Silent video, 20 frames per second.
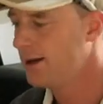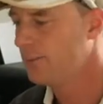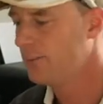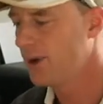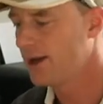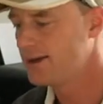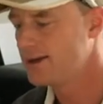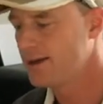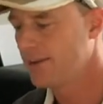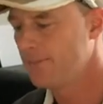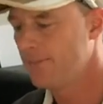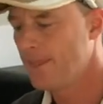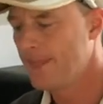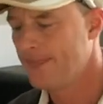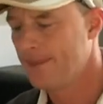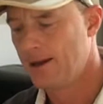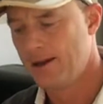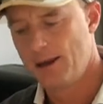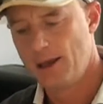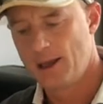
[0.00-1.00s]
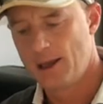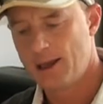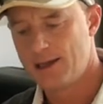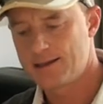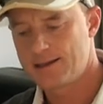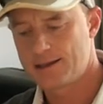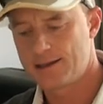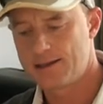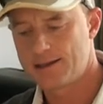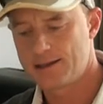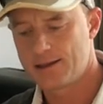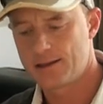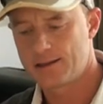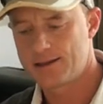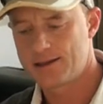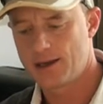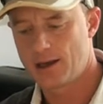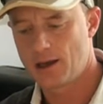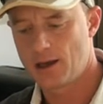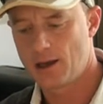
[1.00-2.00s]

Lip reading: But he says that